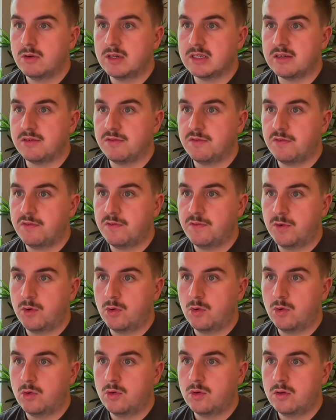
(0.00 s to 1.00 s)

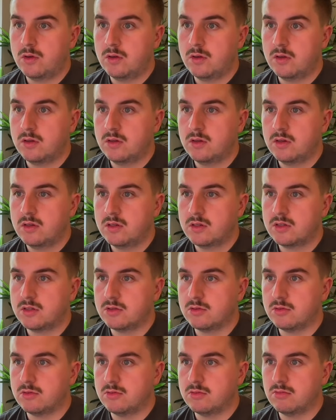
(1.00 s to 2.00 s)
4
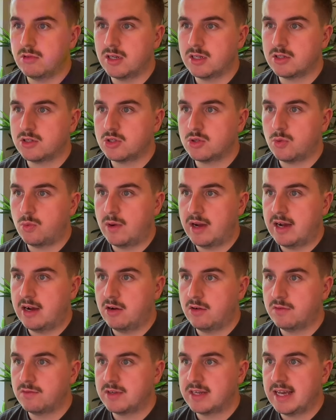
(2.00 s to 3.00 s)
to
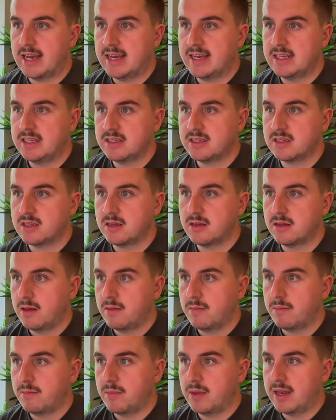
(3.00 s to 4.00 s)
12 days.
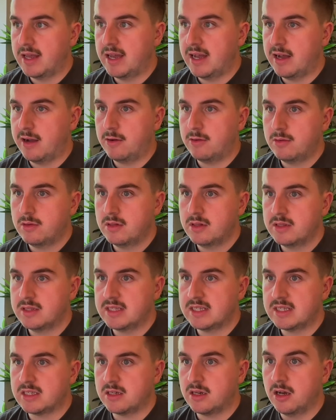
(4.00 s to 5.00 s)
Now,
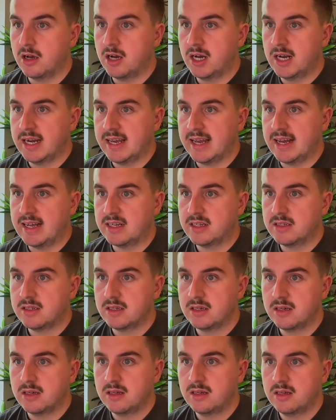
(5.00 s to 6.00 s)
this early end,
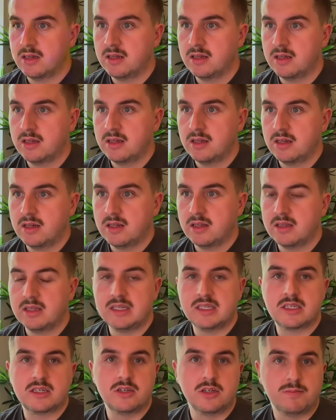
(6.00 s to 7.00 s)

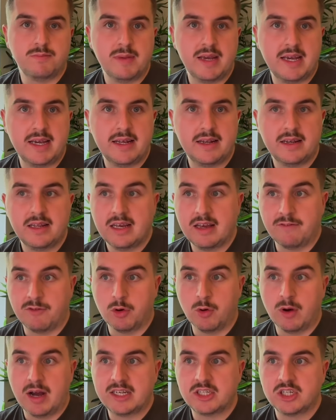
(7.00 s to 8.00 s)
this could mean if
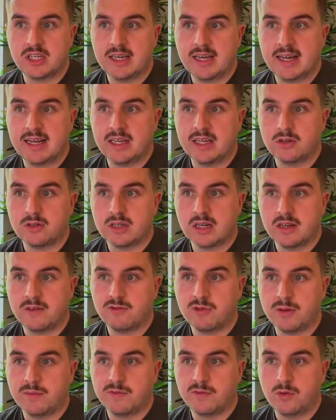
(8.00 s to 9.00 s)
you're actually getting your
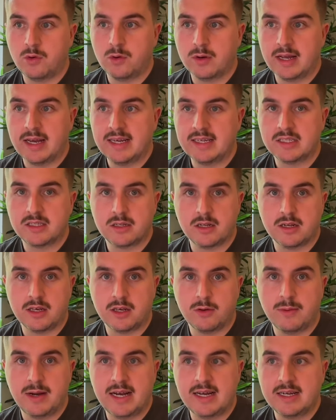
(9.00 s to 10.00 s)
delivery in 4 days to the
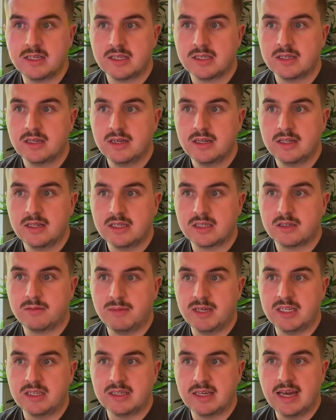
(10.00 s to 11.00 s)
US, this
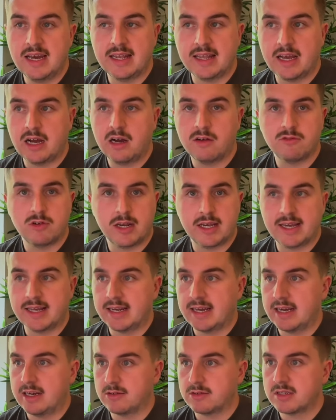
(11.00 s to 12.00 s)
means, yeah, they are running
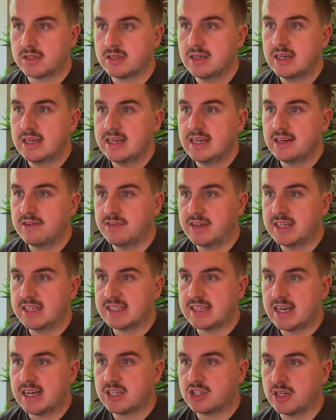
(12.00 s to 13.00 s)
in-house. If it is
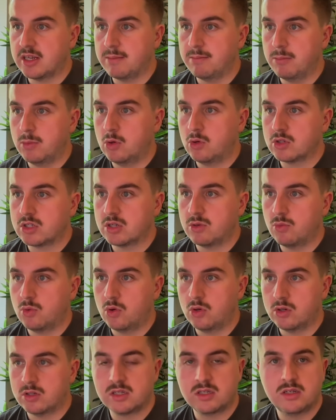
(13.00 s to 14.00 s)
actually more
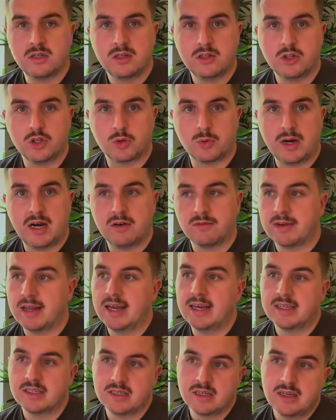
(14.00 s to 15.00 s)
towards the 12 days,